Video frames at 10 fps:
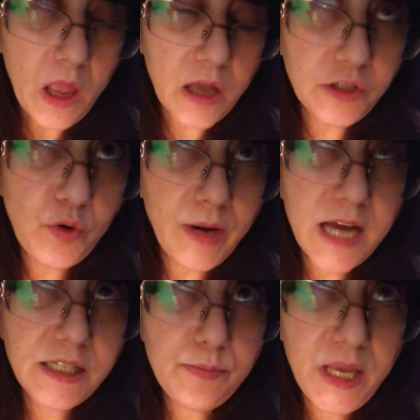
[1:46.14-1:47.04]
So it
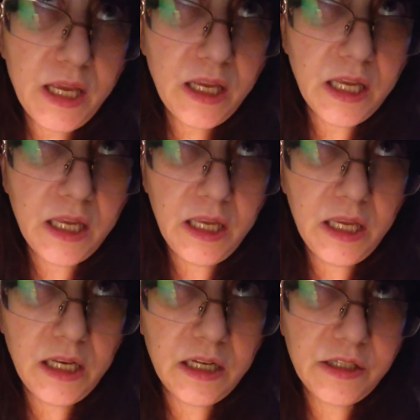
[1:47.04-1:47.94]
has me
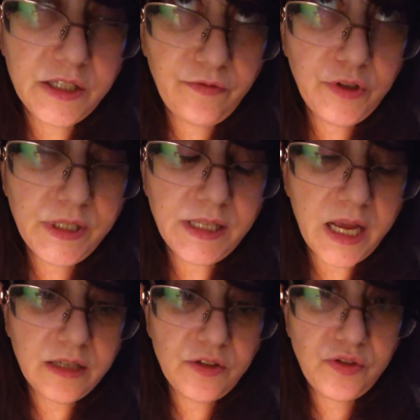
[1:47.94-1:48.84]
in different
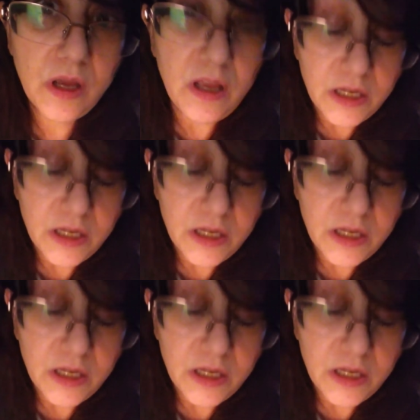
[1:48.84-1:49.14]
states,